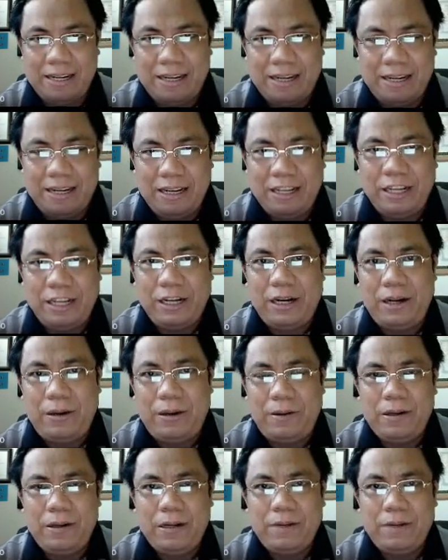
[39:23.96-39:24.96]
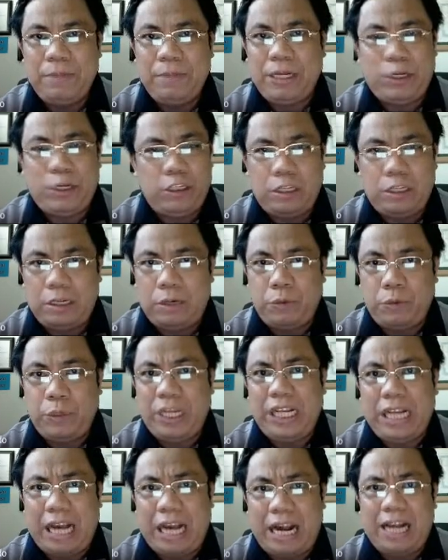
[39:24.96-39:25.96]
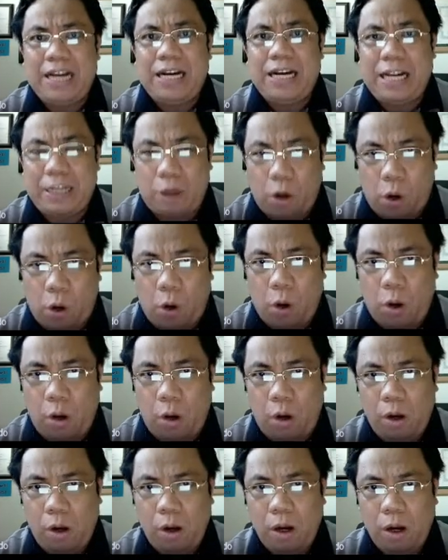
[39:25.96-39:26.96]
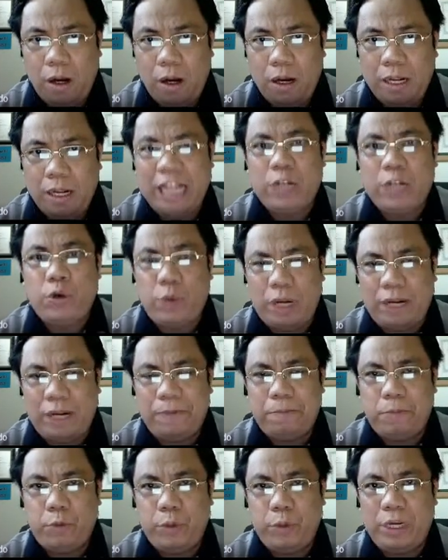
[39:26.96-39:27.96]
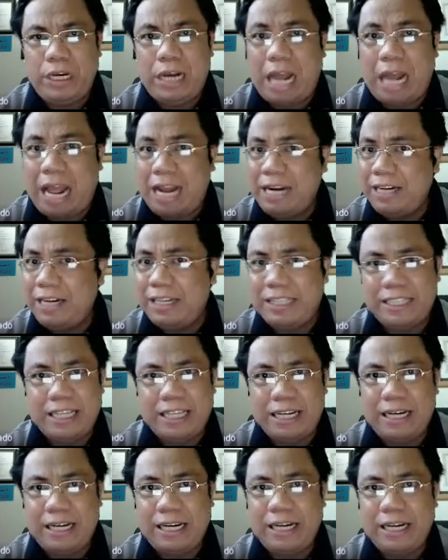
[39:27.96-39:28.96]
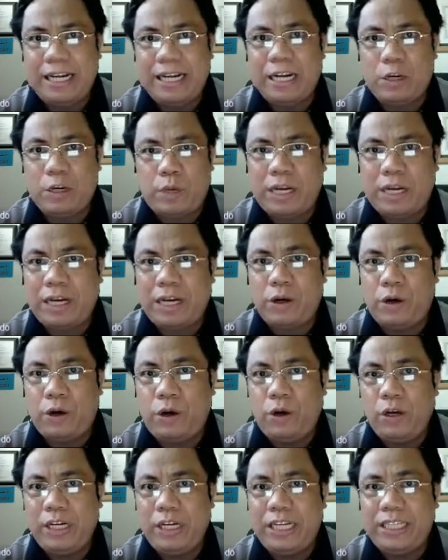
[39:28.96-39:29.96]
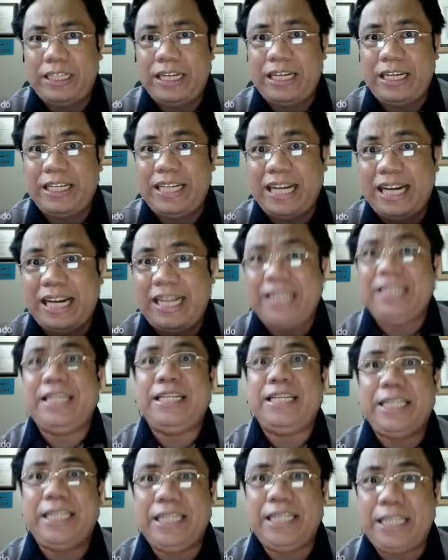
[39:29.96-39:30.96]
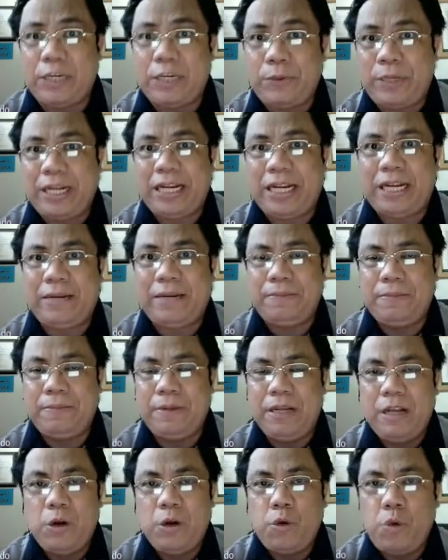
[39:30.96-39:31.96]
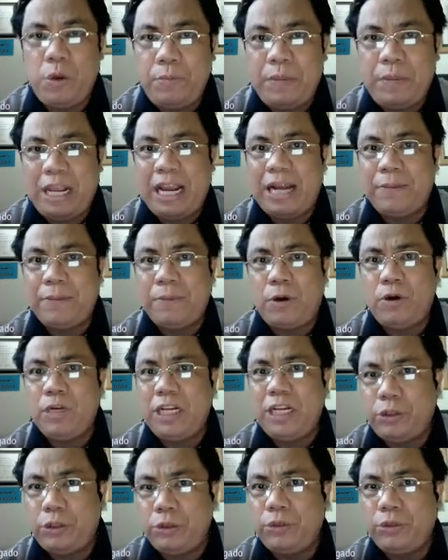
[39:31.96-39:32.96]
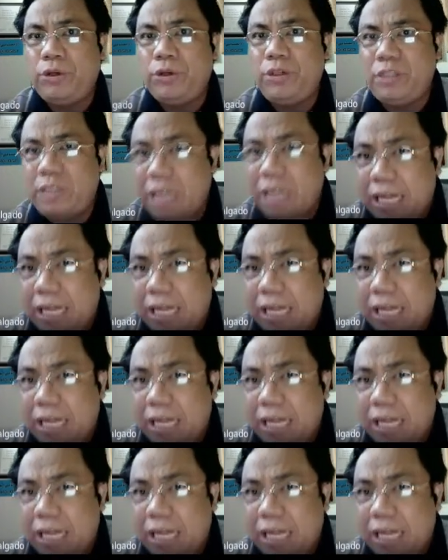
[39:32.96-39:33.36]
You know, because we are not all equipped with understanding and acquiring all these intelligences that we have. We may have only two or three.